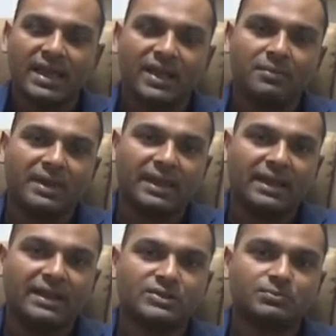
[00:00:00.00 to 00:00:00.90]
and my
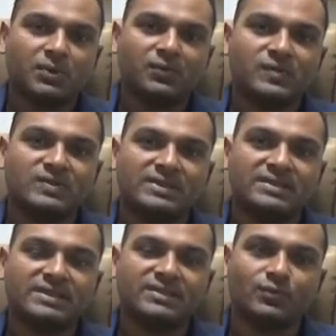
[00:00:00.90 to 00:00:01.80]
English
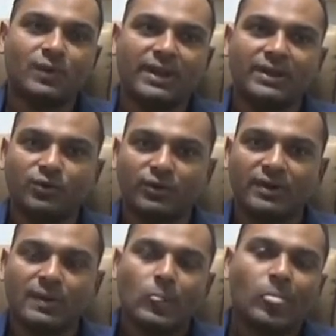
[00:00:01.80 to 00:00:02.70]
proficiency is very good,